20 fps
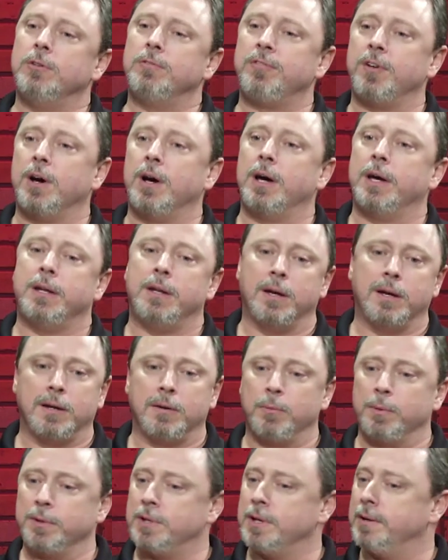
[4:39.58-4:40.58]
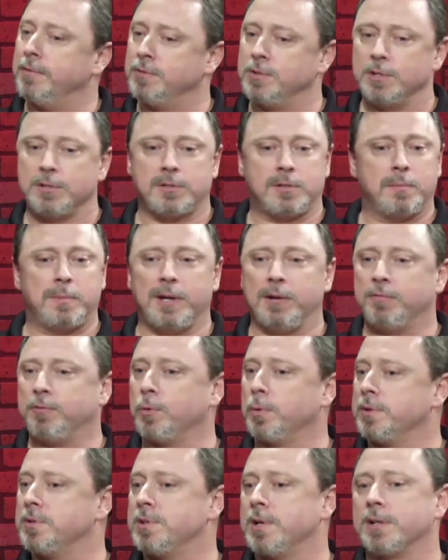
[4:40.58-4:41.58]
find, uh, we have just about
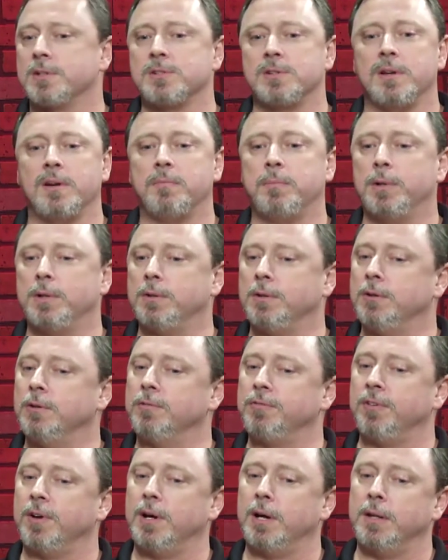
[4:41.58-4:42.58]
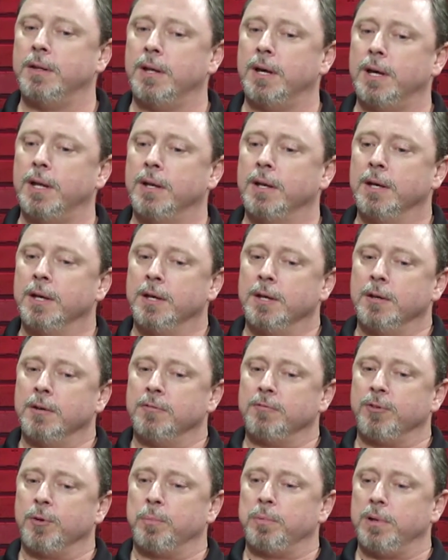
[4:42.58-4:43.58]
40 seconds left, but do you find that
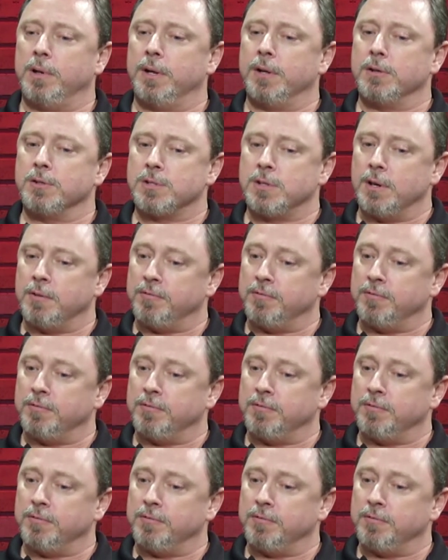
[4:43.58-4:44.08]
for players that